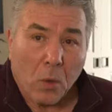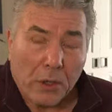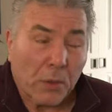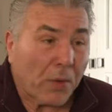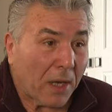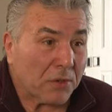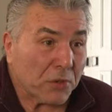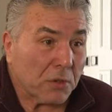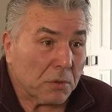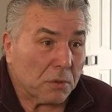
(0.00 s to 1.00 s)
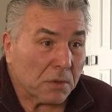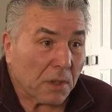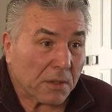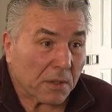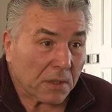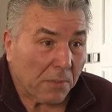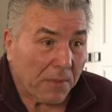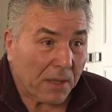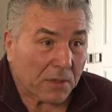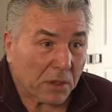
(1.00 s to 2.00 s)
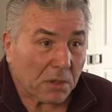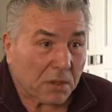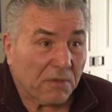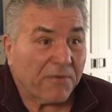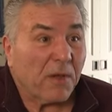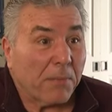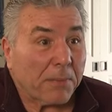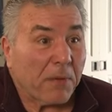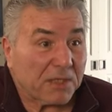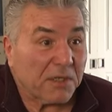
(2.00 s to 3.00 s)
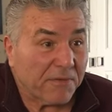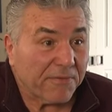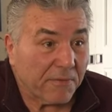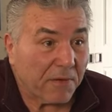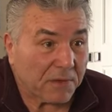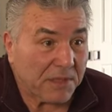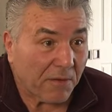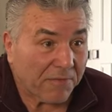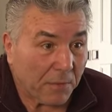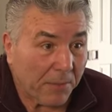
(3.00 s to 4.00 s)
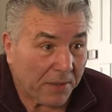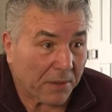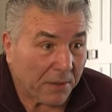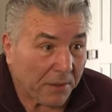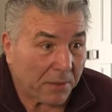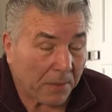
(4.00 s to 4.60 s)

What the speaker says: Well, you know what I used to do to combat, to make myself feel better?